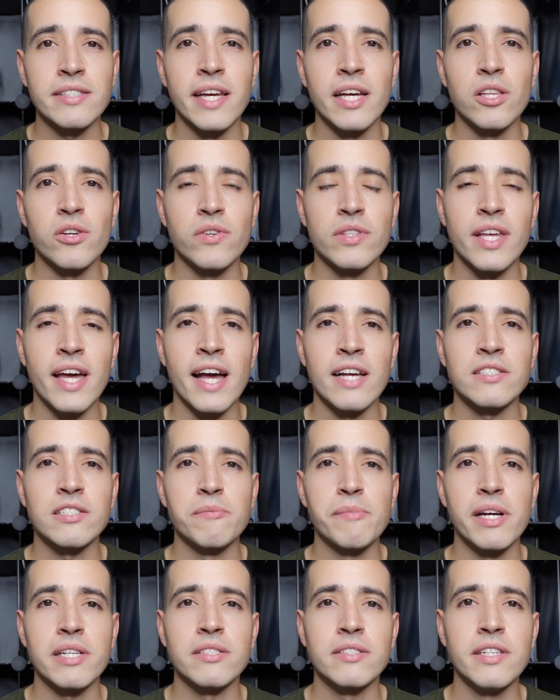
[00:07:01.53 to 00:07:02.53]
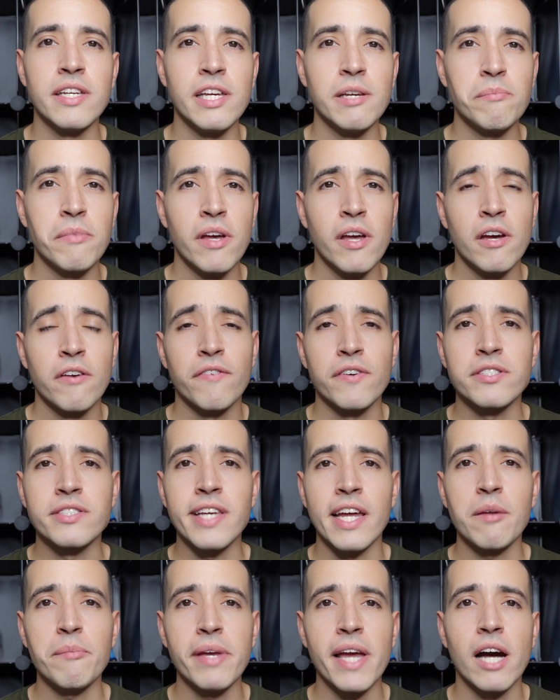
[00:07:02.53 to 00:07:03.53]
Taylor and the SMS team for
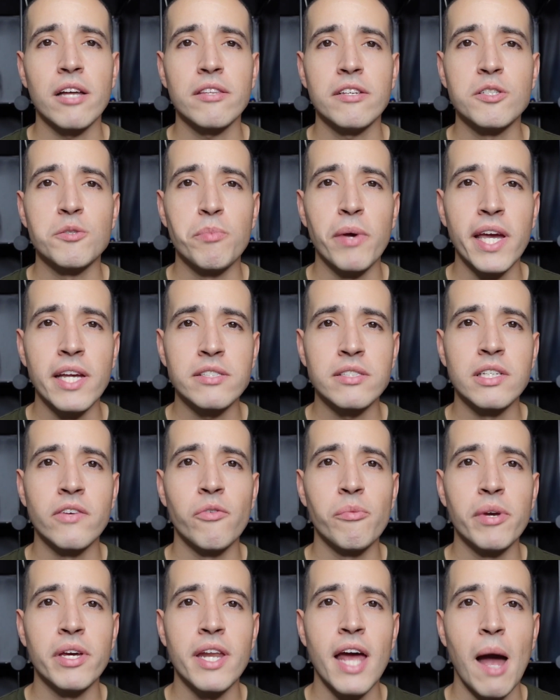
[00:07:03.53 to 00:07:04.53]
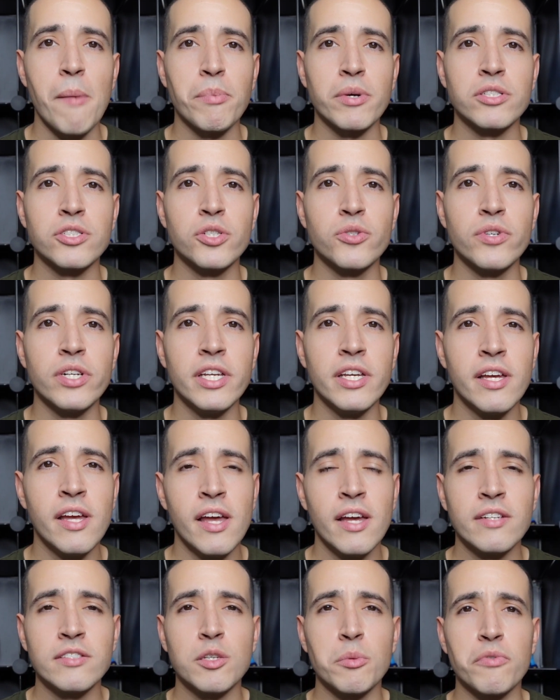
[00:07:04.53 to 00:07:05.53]
sending me out these paints and giving me an opportunity
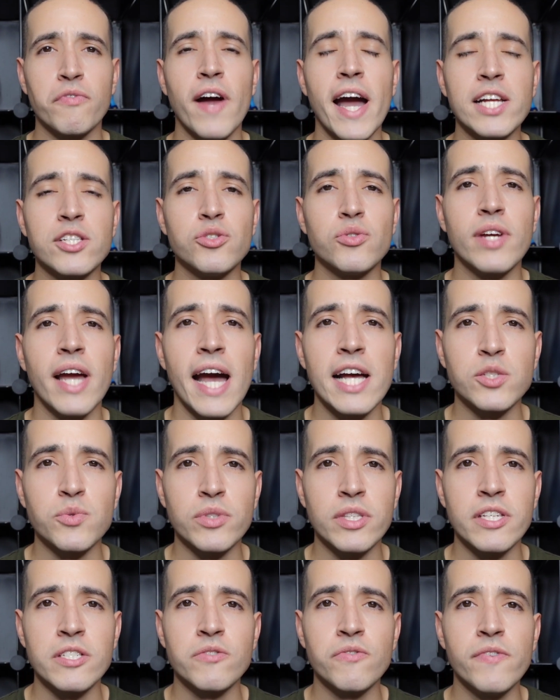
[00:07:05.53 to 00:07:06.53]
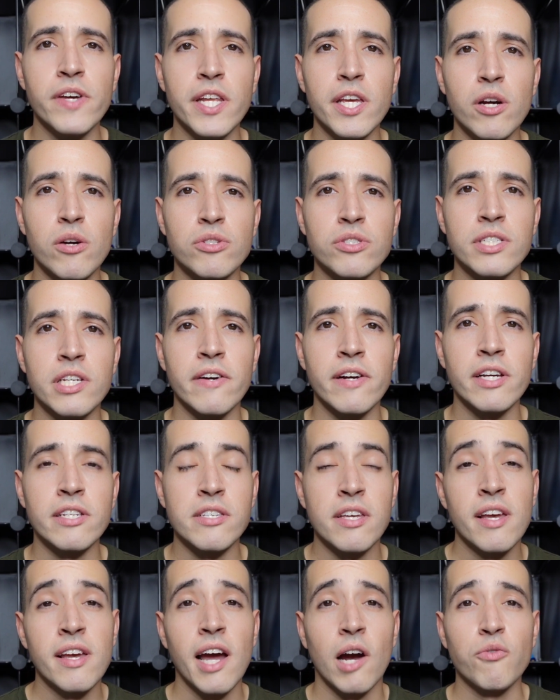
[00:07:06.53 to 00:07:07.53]
to provide you guys with this video series.
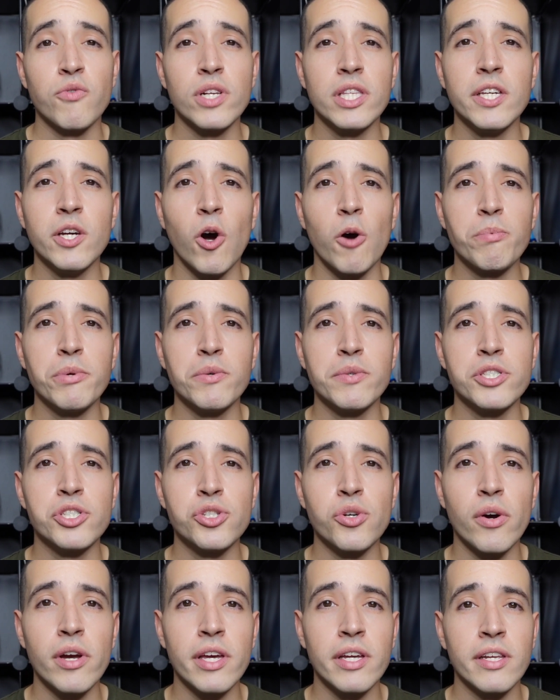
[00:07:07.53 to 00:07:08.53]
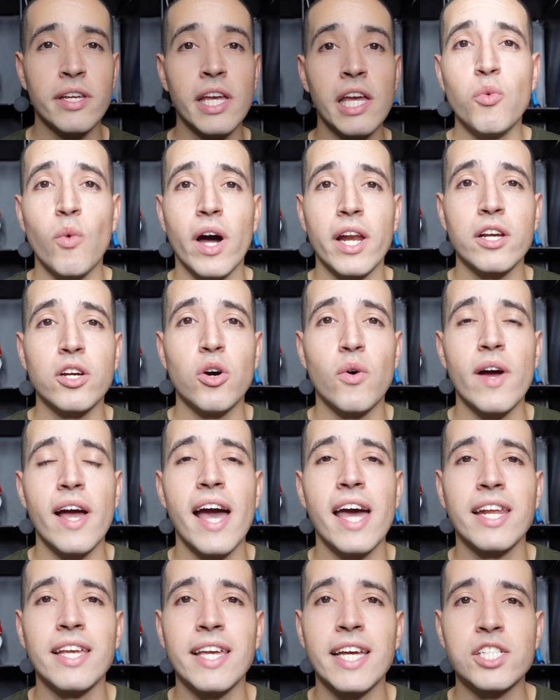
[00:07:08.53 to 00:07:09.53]
I really hope you enjoy it. If you wanna go
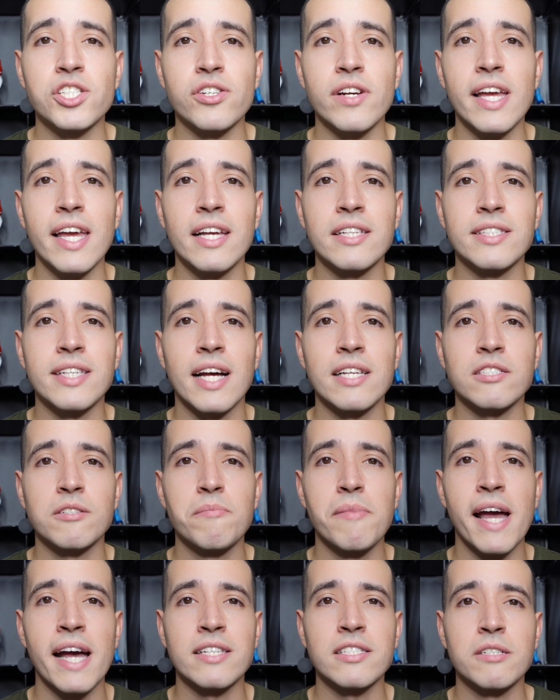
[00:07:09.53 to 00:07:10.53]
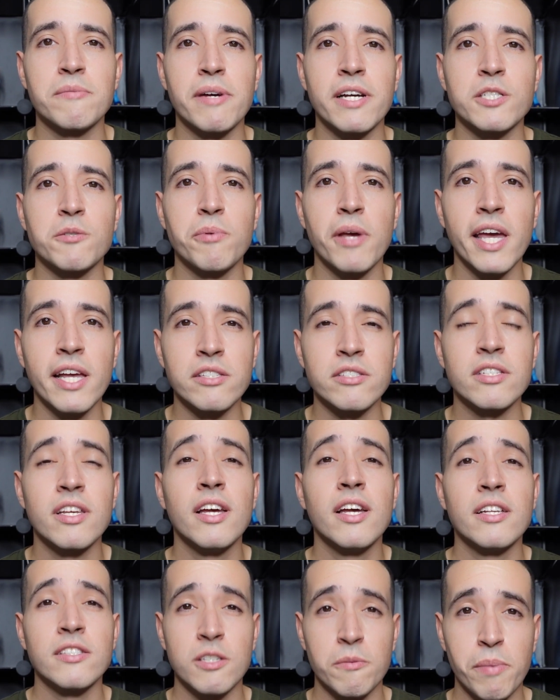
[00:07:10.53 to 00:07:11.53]
ahead and get your hands on some SMS paints
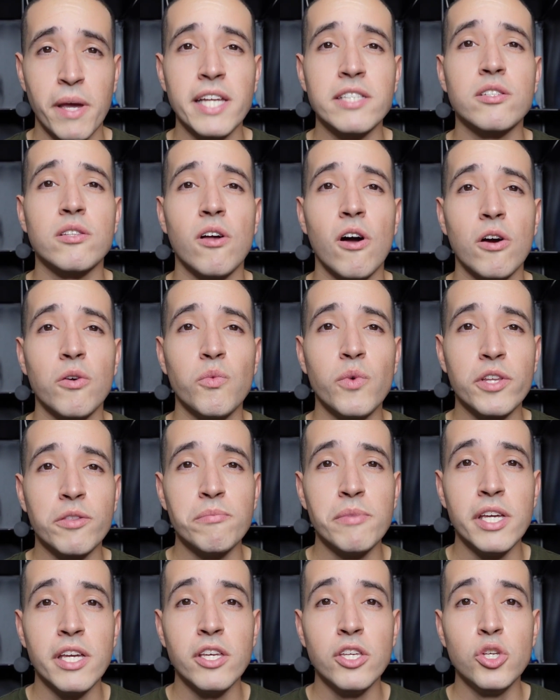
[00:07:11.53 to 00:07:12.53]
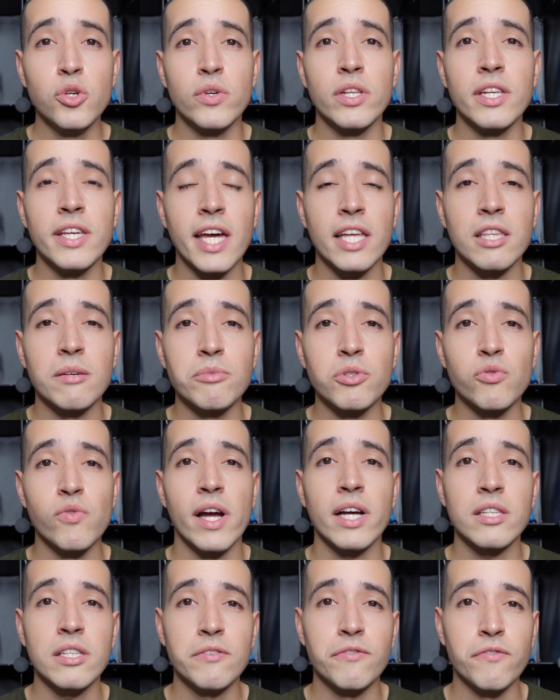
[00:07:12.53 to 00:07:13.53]
to paint along with me, you can get them
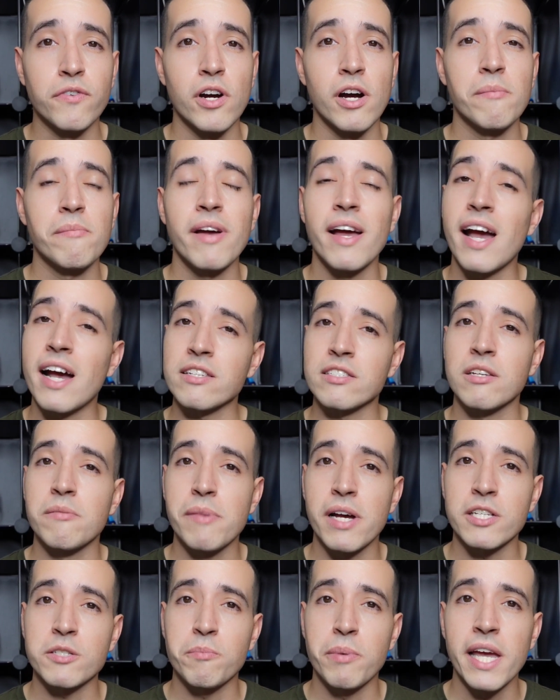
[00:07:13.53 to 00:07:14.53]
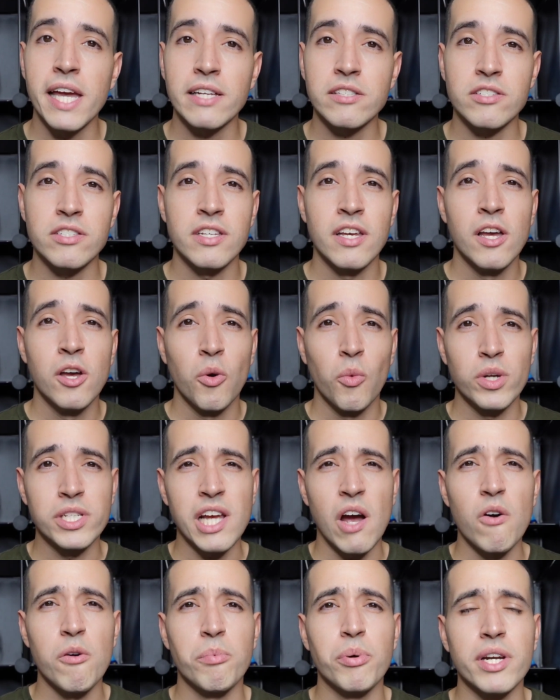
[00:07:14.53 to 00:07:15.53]
directly from SMS Paints, which
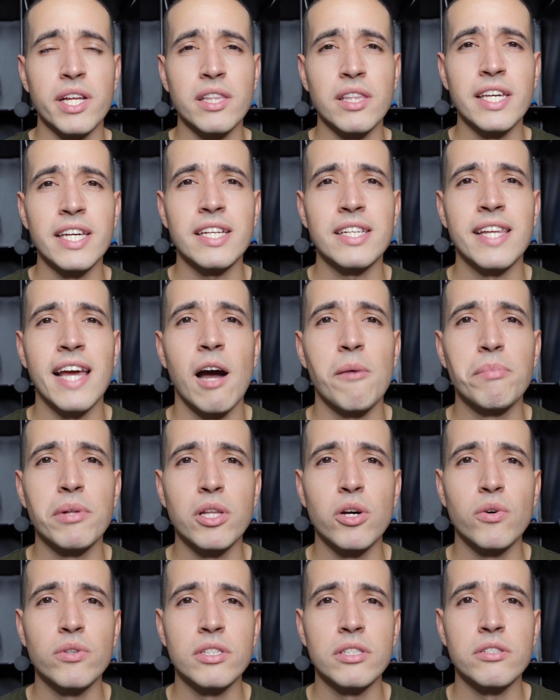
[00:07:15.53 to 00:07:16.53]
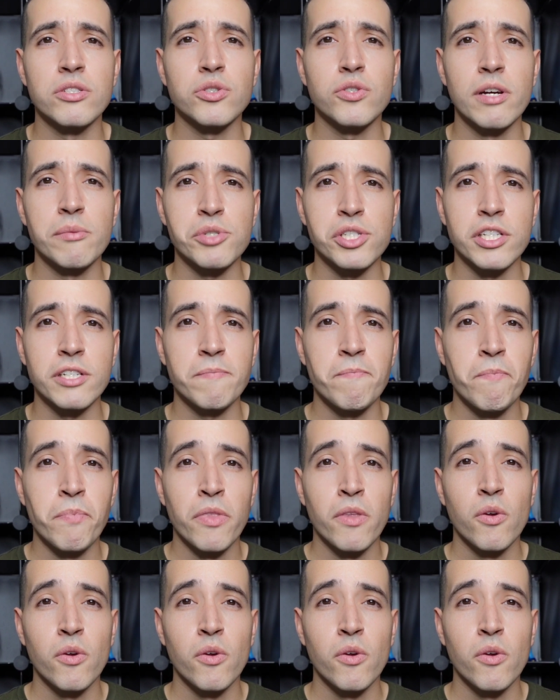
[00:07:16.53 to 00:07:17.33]
I will put a link down below in the description.